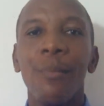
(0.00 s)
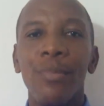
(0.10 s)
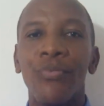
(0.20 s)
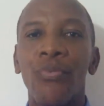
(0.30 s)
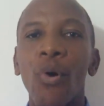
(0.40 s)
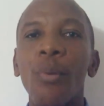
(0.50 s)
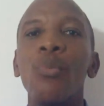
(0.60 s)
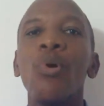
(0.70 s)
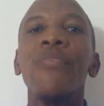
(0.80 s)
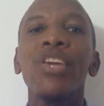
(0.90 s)
before
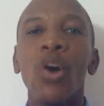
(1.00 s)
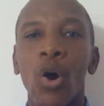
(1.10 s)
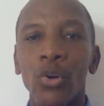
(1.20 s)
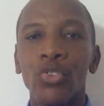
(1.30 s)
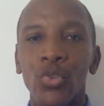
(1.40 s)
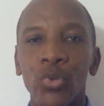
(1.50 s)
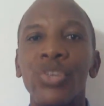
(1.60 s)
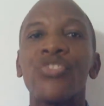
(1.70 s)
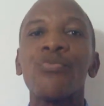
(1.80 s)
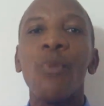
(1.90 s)
moving on to
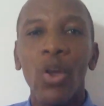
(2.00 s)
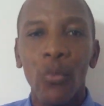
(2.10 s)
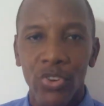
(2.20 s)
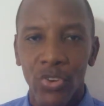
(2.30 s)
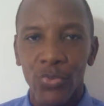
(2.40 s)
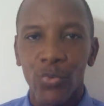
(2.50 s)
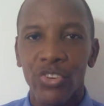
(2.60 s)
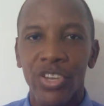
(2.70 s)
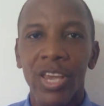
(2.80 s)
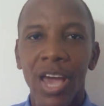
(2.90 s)
the smaller regions,
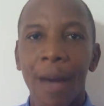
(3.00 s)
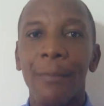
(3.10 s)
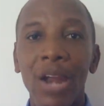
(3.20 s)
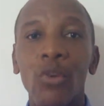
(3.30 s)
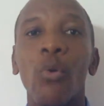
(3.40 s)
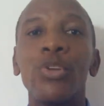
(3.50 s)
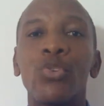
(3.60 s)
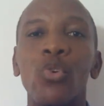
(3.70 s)
which I'm not going to